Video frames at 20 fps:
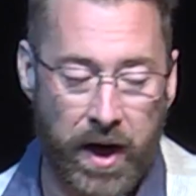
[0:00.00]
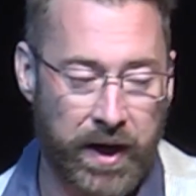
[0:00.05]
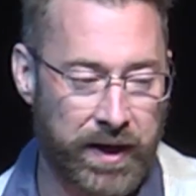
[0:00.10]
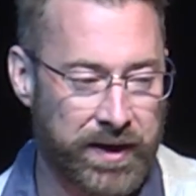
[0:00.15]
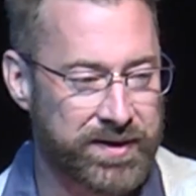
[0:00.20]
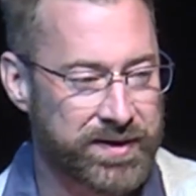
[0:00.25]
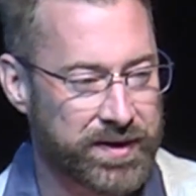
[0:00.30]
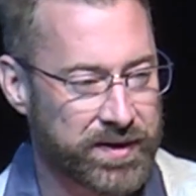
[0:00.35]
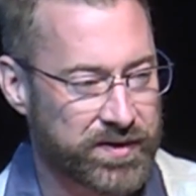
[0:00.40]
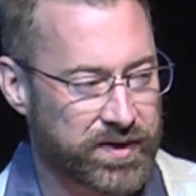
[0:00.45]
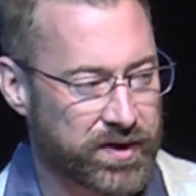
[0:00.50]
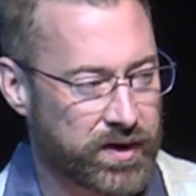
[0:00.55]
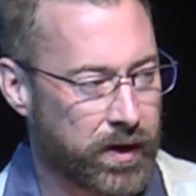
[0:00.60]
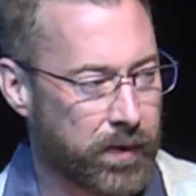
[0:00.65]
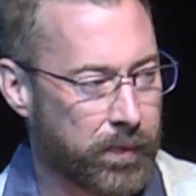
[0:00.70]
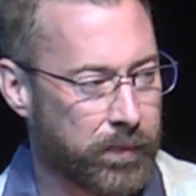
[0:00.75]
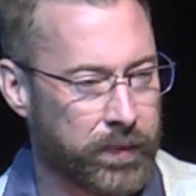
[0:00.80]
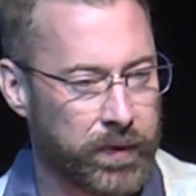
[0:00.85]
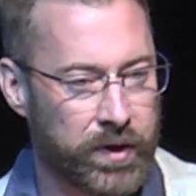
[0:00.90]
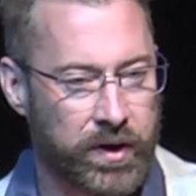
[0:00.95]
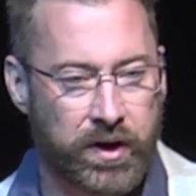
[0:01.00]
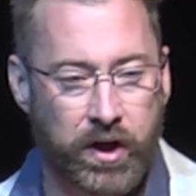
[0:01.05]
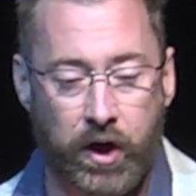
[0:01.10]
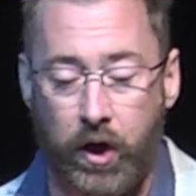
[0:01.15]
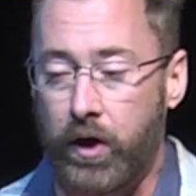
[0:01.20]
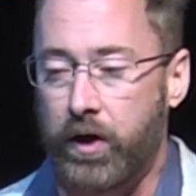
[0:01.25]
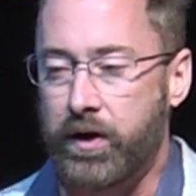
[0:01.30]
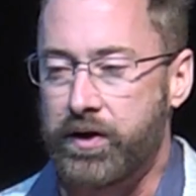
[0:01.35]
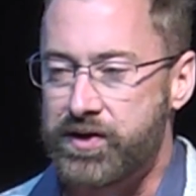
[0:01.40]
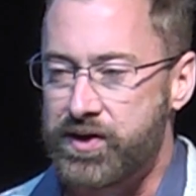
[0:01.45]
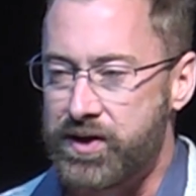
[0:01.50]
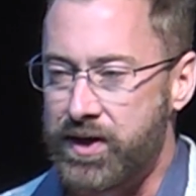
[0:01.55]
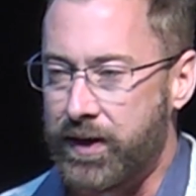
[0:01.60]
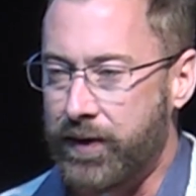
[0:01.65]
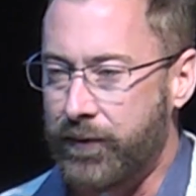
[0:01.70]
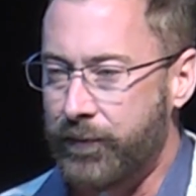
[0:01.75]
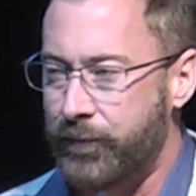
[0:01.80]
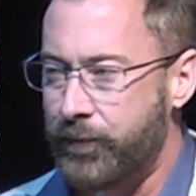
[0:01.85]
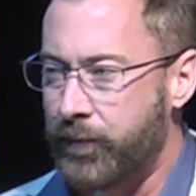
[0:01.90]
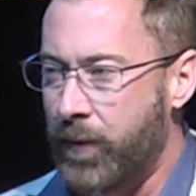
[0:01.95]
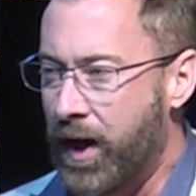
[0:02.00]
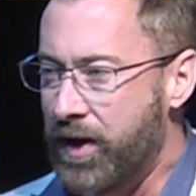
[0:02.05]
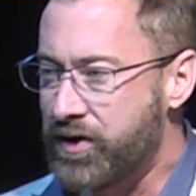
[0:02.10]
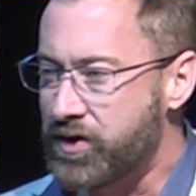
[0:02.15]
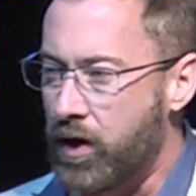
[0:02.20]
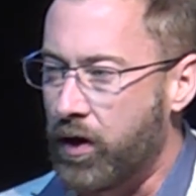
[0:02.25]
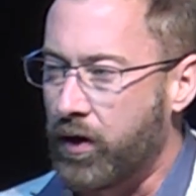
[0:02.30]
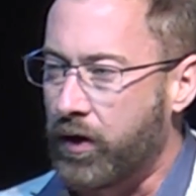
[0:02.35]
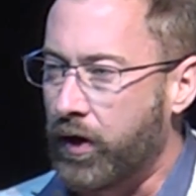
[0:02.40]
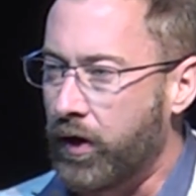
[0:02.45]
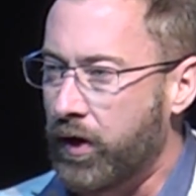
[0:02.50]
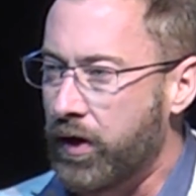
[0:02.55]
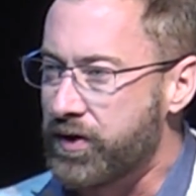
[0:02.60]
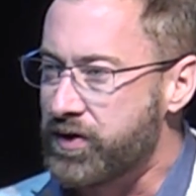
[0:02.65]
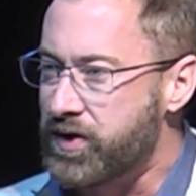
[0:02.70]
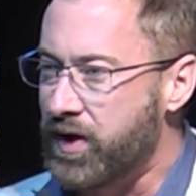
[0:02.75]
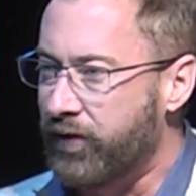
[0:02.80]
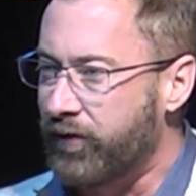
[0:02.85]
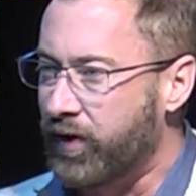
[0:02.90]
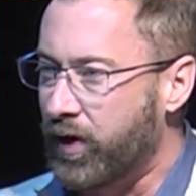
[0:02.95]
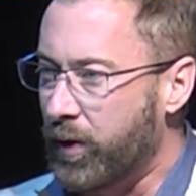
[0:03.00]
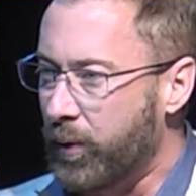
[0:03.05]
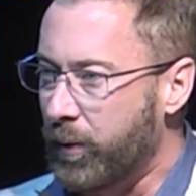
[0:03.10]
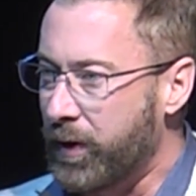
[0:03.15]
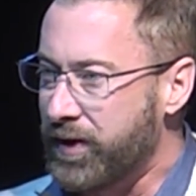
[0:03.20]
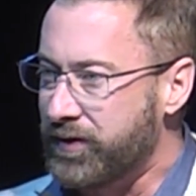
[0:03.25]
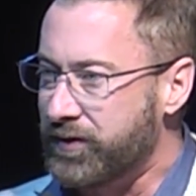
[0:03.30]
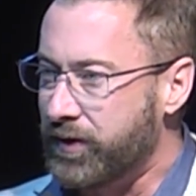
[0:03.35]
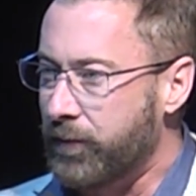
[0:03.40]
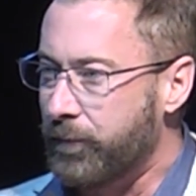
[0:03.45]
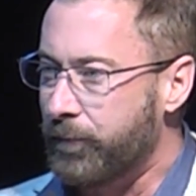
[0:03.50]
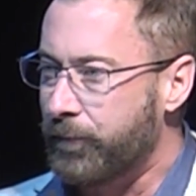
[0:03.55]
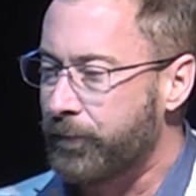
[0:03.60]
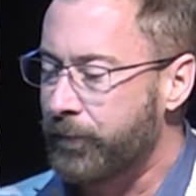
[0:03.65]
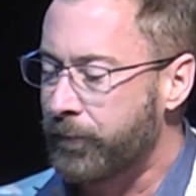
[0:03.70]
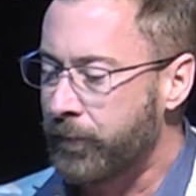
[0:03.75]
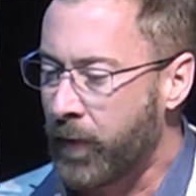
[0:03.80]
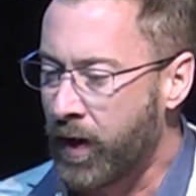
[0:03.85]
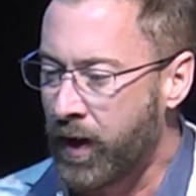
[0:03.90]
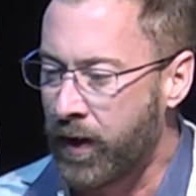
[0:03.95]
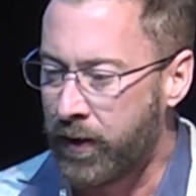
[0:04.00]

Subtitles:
the money system, currency, and it's called currency for a reason.